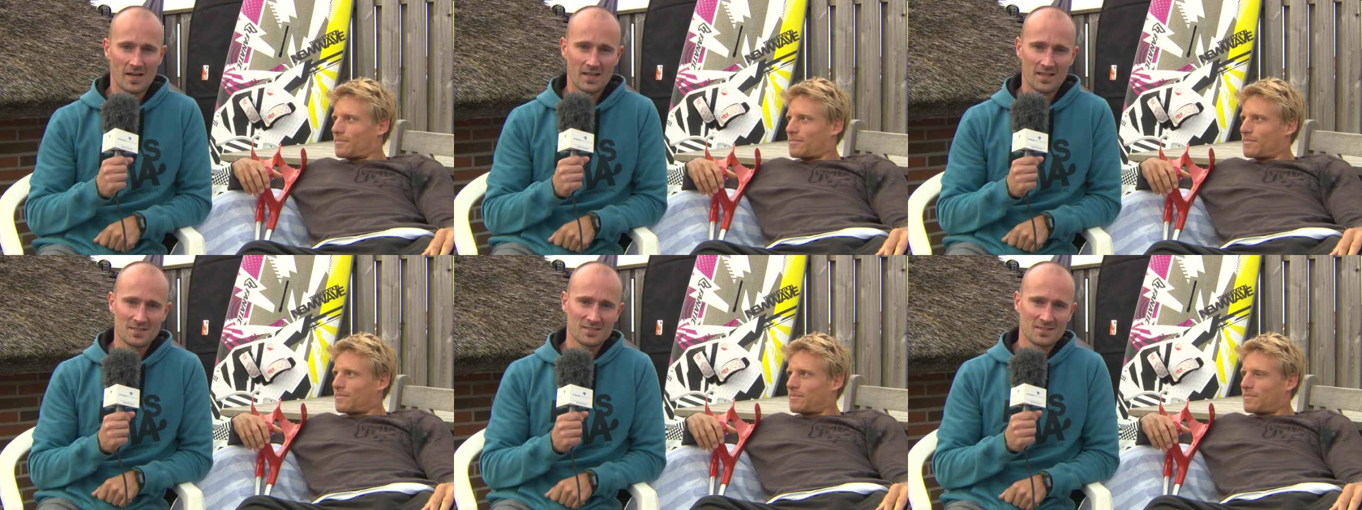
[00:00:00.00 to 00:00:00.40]
Speaker 1: I
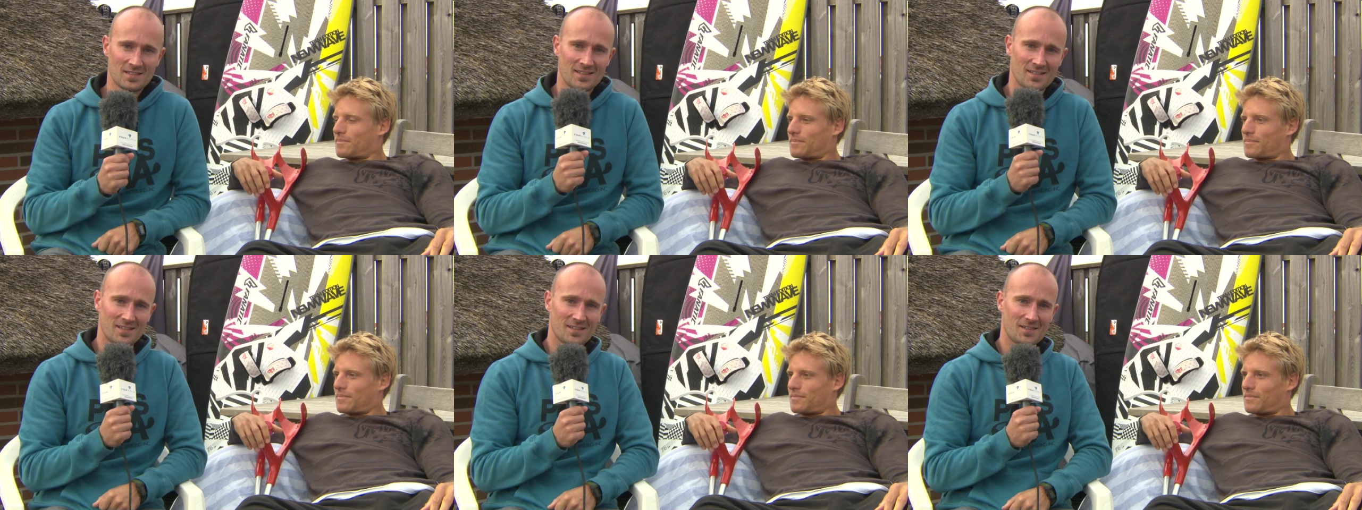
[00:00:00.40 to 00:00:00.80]
guess
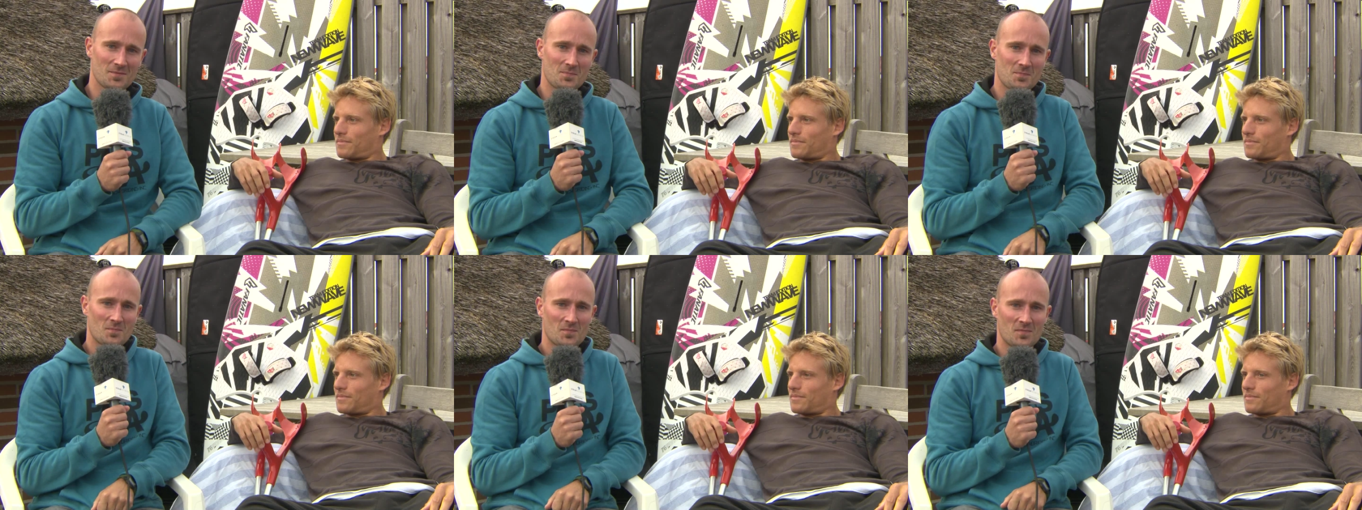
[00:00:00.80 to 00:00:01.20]
uh,
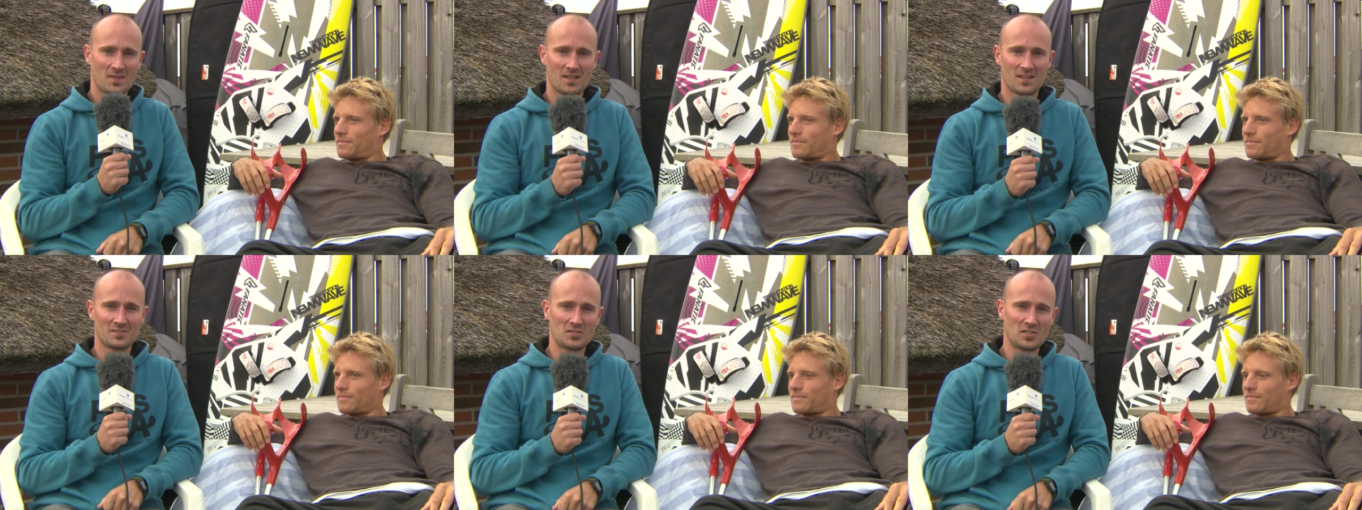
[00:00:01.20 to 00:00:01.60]

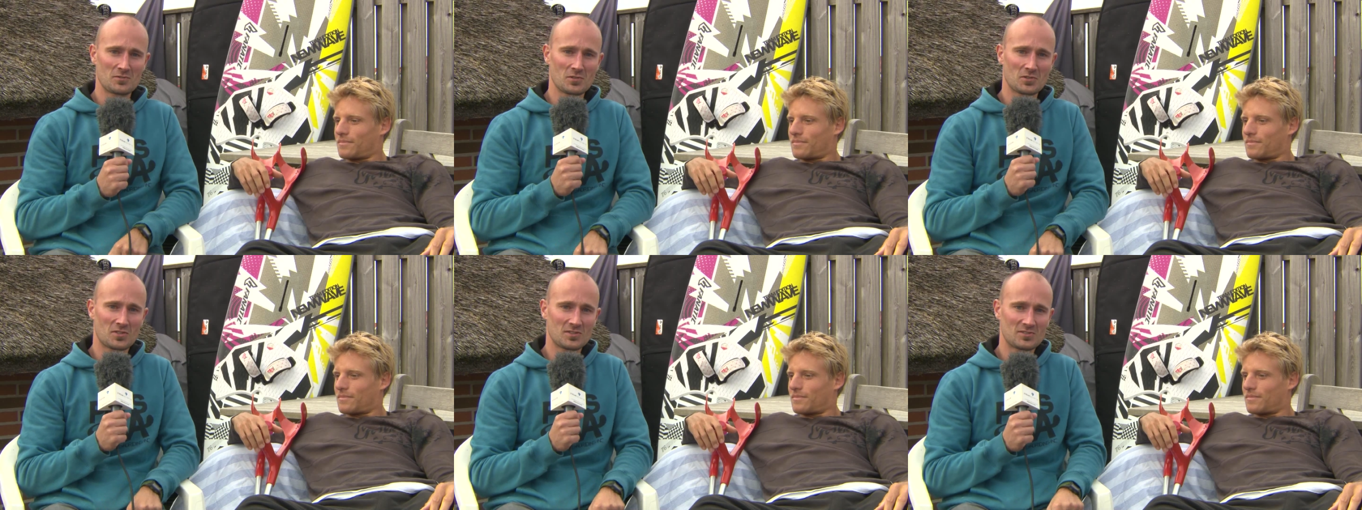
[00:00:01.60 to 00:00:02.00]
the general
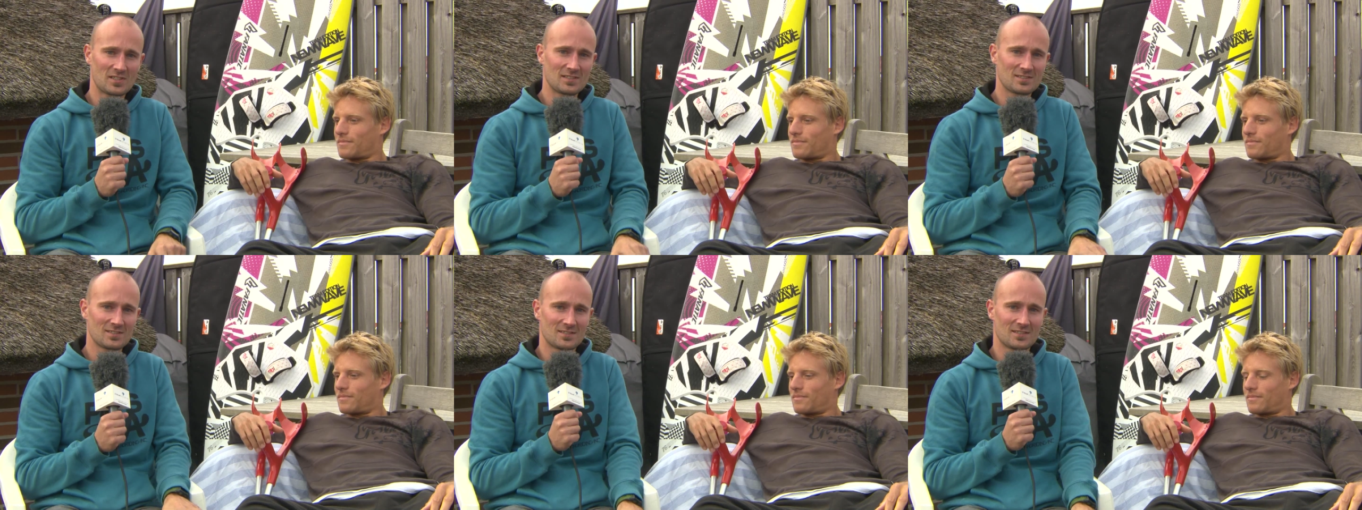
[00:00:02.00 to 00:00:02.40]
consensus